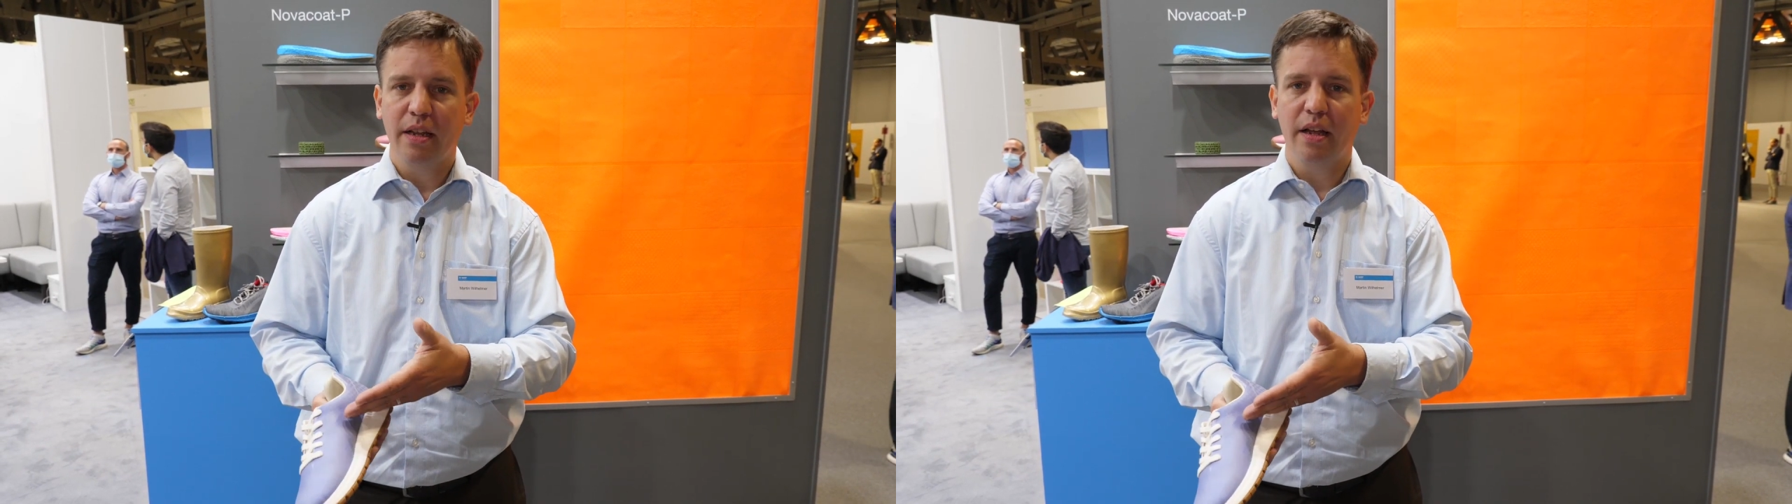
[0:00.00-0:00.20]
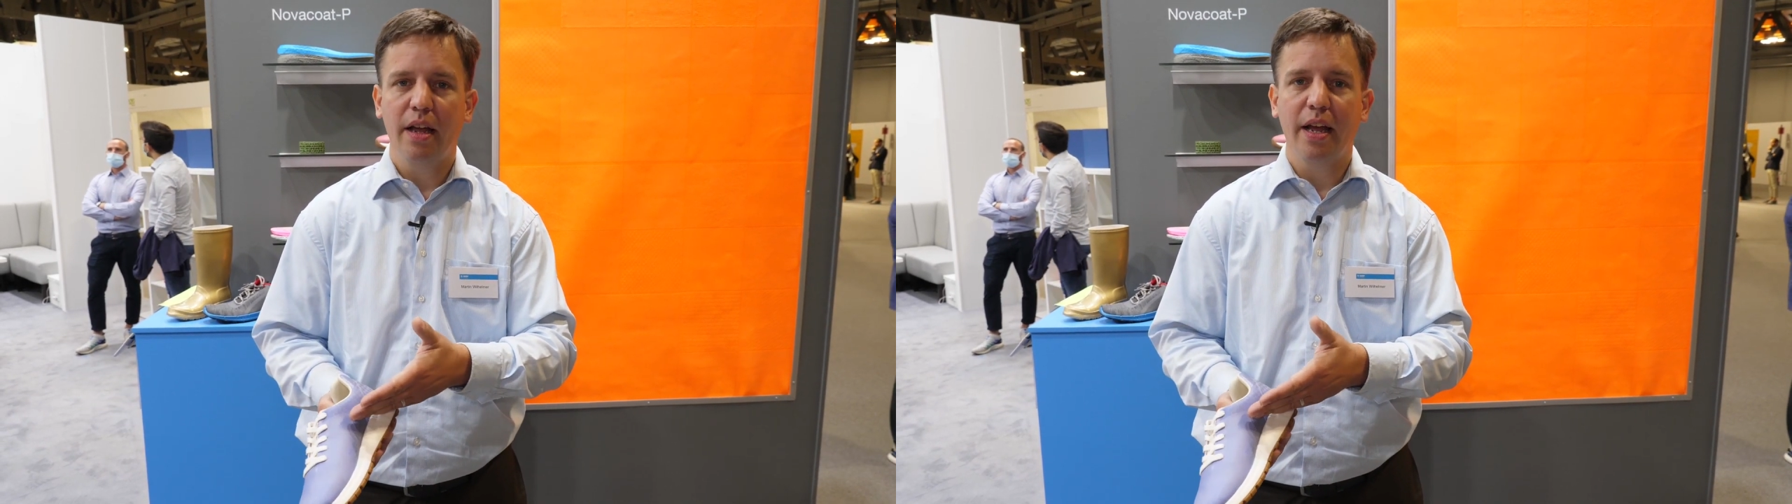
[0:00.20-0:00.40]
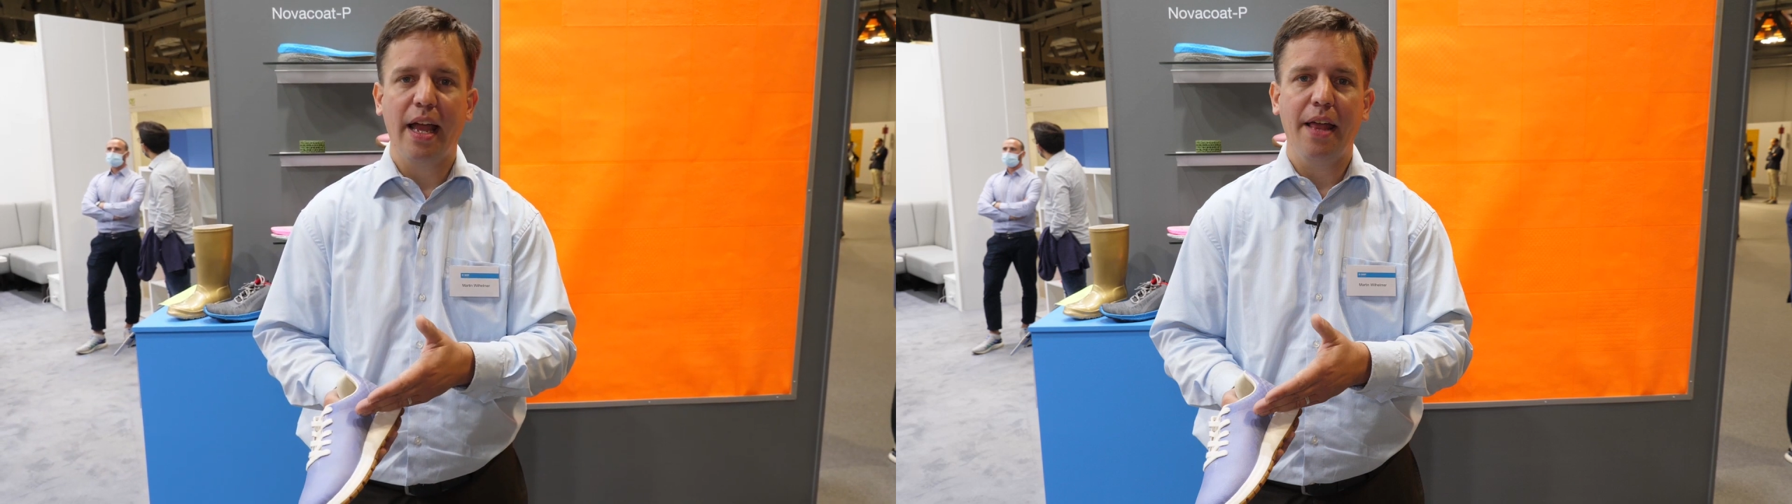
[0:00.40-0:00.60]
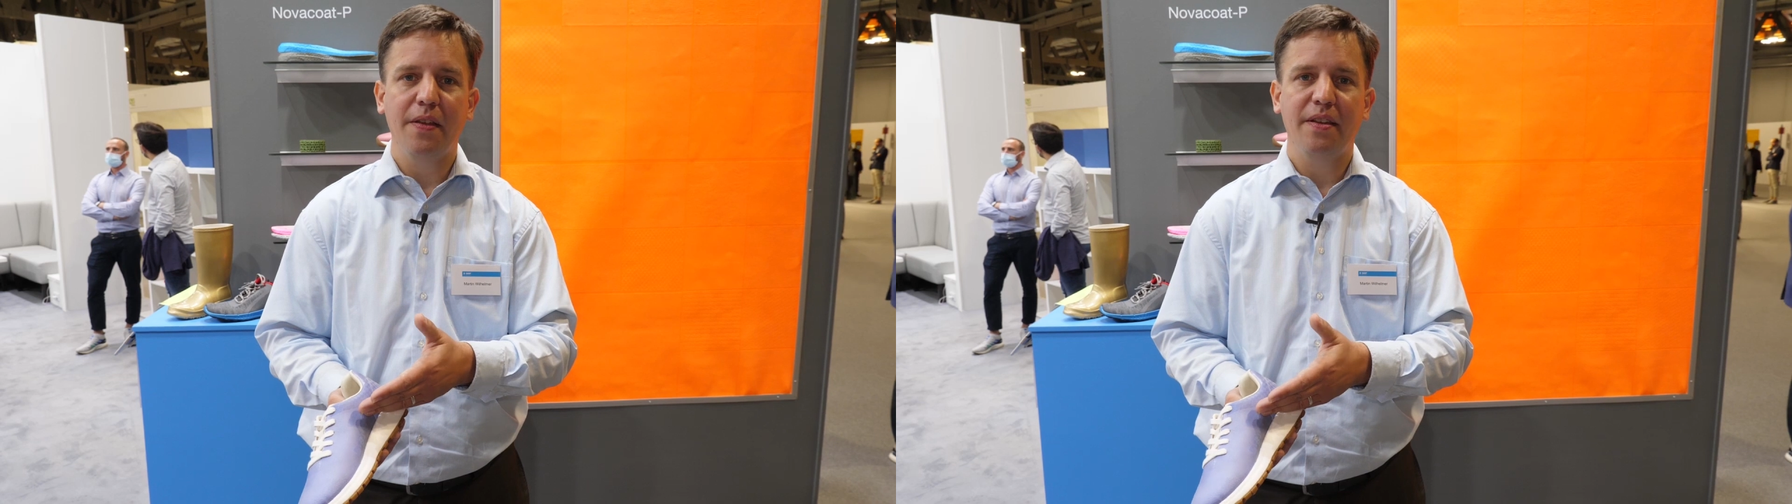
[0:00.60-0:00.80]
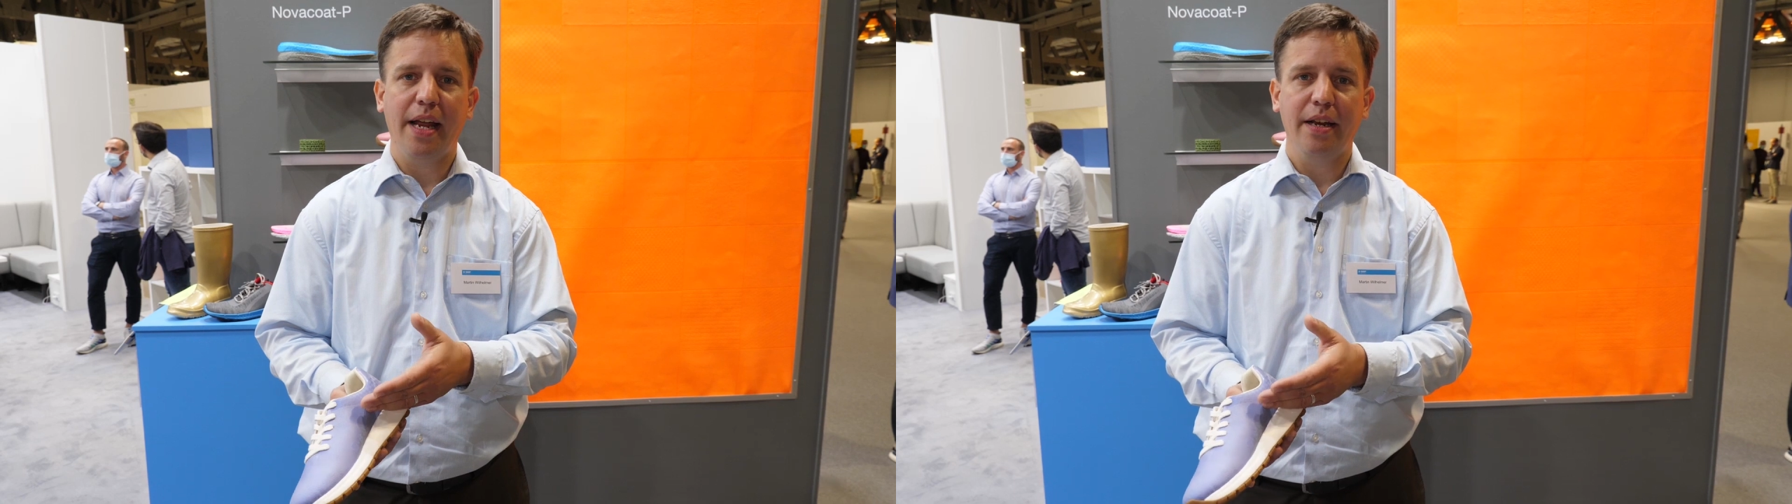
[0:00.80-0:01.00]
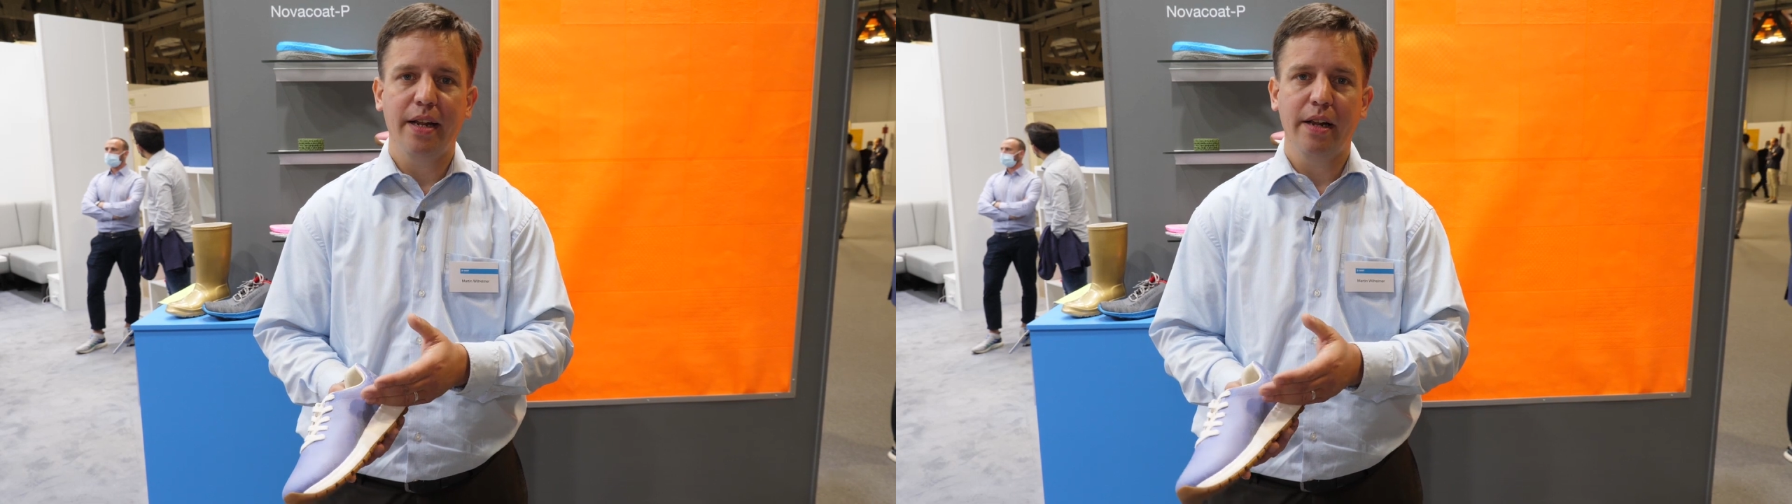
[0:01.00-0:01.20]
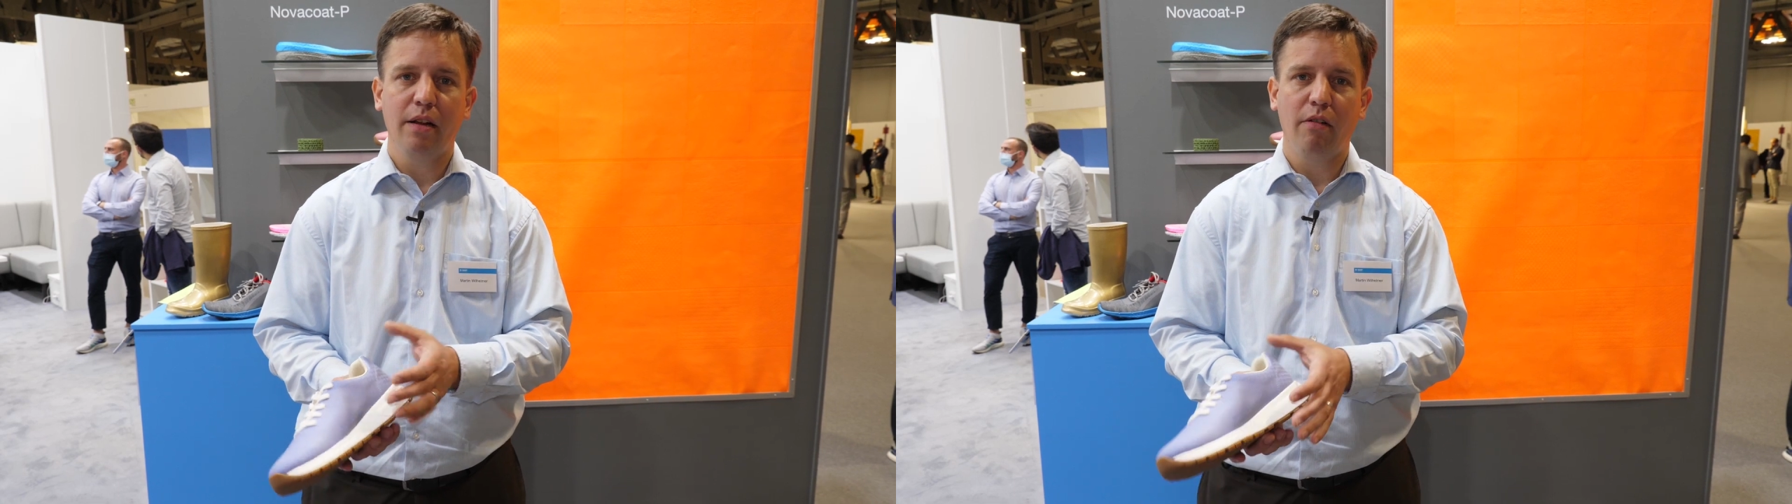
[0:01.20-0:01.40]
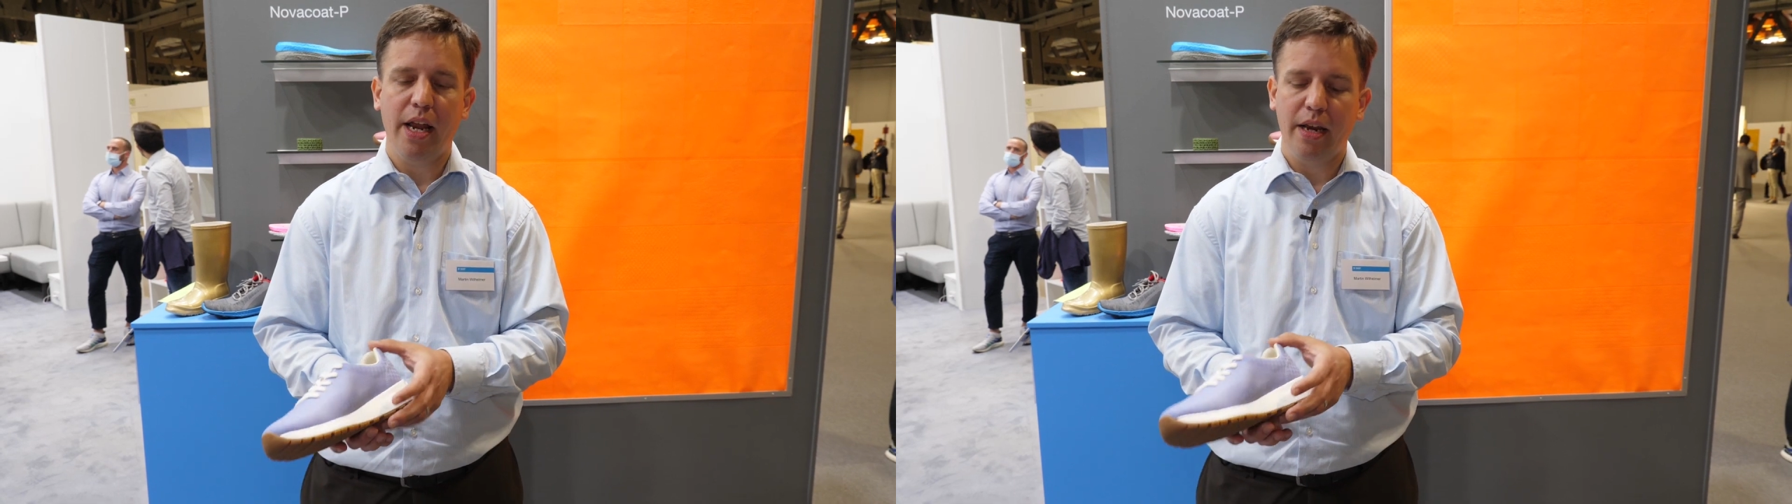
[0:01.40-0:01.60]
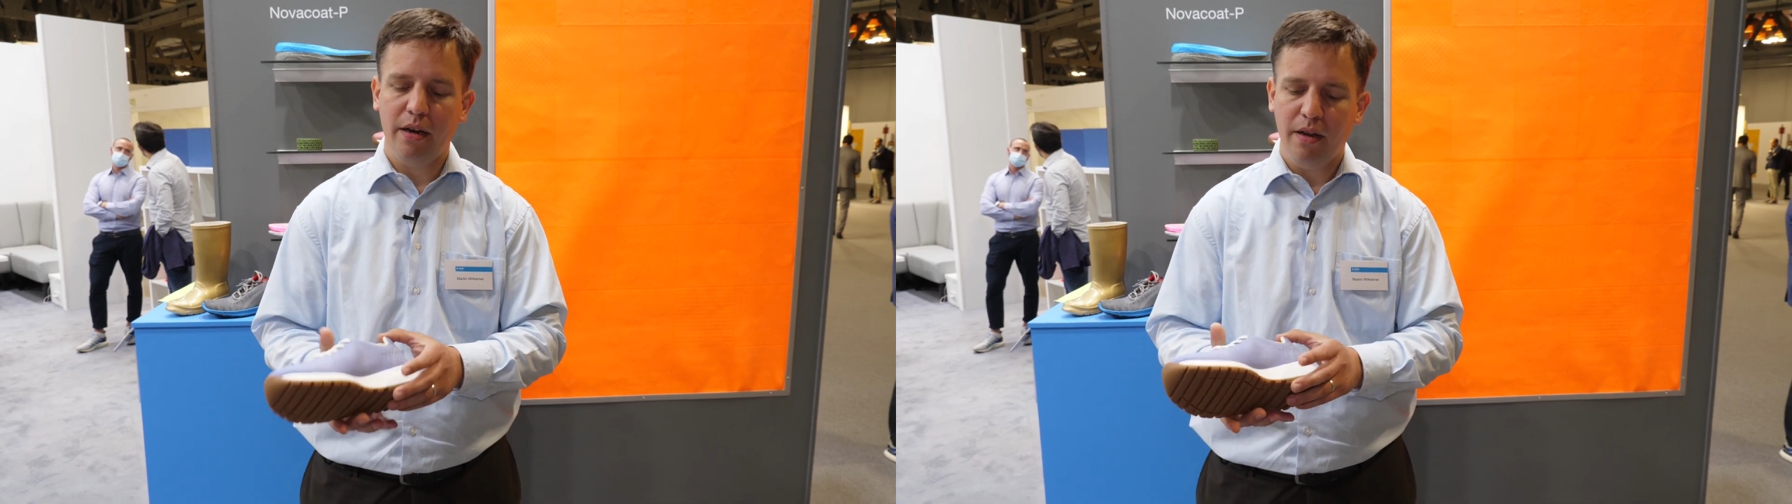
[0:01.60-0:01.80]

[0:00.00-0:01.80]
again the technical grain.